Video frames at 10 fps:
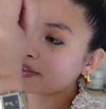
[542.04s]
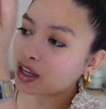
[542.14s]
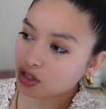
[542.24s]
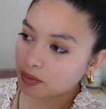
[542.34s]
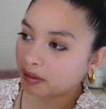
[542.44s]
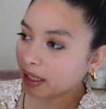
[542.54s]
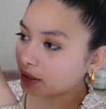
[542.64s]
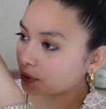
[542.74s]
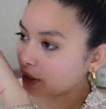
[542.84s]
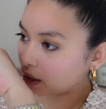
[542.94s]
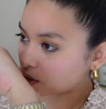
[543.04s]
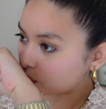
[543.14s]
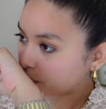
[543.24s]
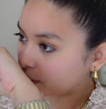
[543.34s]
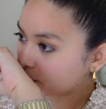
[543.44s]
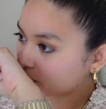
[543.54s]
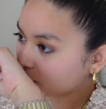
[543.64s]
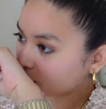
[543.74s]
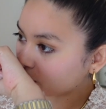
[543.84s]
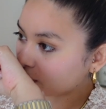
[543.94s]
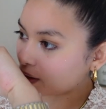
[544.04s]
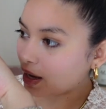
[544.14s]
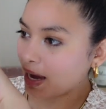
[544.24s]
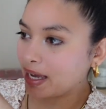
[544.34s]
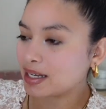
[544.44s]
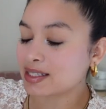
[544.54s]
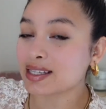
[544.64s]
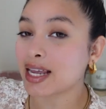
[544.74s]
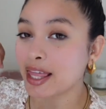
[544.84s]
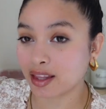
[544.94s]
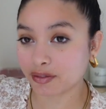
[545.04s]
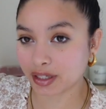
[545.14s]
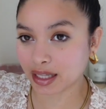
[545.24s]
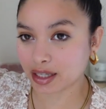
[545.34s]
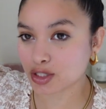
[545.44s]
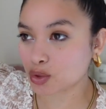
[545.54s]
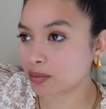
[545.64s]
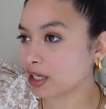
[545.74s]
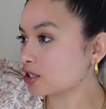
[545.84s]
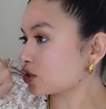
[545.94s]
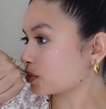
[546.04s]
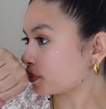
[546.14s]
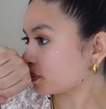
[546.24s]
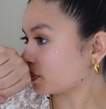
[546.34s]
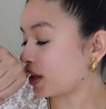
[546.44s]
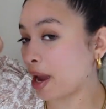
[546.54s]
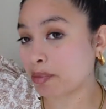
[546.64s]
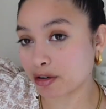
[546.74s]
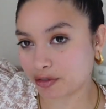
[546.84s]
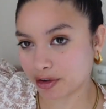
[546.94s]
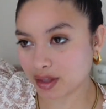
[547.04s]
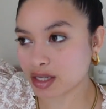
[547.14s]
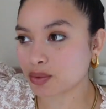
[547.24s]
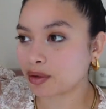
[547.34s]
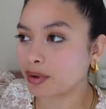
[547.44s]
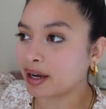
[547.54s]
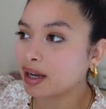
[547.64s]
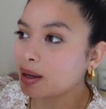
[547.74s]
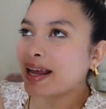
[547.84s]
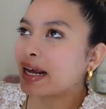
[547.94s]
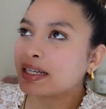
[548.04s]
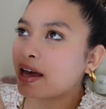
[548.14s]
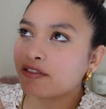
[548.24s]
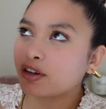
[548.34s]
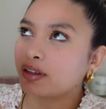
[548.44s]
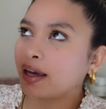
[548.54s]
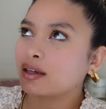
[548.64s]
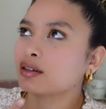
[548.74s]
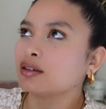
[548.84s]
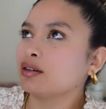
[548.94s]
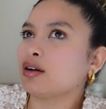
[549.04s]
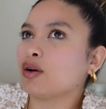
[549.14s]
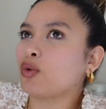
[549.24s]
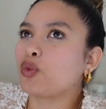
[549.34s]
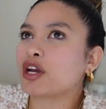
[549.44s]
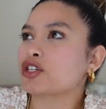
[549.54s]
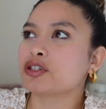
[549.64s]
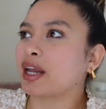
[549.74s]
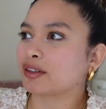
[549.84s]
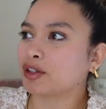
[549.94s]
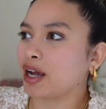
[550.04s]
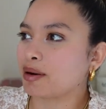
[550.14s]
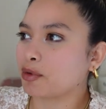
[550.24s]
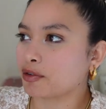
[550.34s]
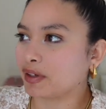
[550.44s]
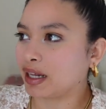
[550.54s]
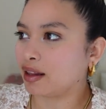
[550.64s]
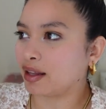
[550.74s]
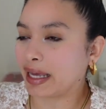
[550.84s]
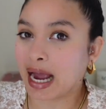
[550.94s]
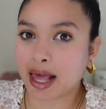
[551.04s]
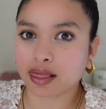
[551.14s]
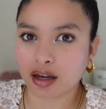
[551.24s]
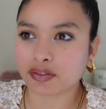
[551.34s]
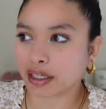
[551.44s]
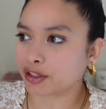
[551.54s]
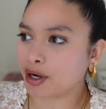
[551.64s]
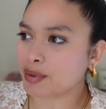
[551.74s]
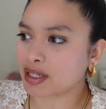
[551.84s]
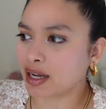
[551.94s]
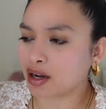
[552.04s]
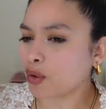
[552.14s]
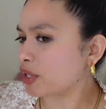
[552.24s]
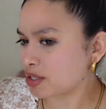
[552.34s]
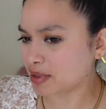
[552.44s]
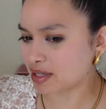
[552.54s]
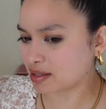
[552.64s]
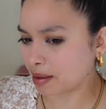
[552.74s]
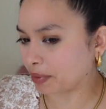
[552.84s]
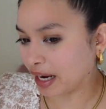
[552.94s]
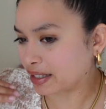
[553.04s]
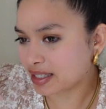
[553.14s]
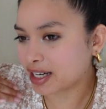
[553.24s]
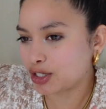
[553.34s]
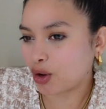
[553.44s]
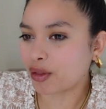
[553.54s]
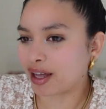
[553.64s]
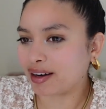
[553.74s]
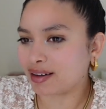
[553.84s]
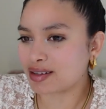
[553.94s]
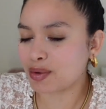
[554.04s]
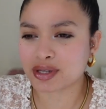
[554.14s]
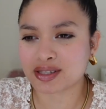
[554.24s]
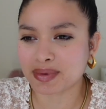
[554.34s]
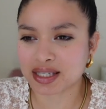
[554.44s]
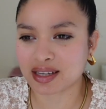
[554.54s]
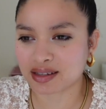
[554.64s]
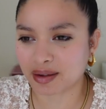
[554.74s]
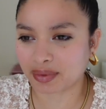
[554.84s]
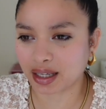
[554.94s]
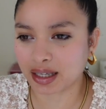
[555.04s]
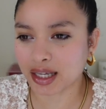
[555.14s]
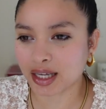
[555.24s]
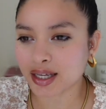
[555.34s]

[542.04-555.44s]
And then you smell Nectar next to it. And since I love vanilla so much, I prefer this one, right? And I never like wish Nectar had more vanilla. Like, I love Nectar. I was like, oh, it's missing something. I didn't know that it was missing something